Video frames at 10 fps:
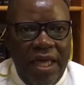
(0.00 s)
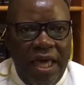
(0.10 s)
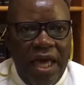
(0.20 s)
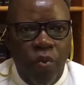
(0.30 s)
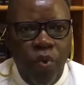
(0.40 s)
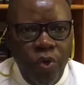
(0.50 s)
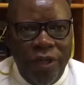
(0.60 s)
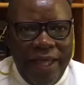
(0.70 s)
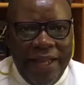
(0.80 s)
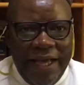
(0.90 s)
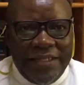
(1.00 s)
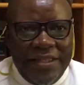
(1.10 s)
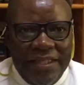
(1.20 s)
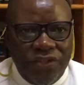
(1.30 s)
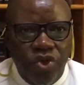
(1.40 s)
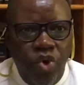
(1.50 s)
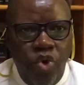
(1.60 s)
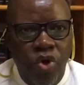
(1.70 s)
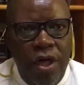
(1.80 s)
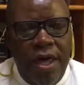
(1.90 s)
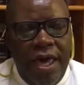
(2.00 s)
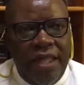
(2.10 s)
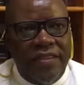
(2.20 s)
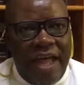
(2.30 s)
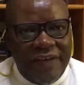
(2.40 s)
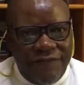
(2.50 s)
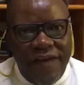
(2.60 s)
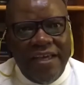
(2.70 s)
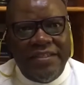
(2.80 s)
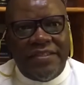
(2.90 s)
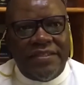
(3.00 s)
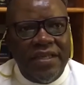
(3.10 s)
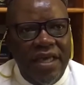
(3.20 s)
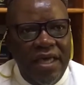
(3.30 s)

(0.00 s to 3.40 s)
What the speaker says: will enact this law that fights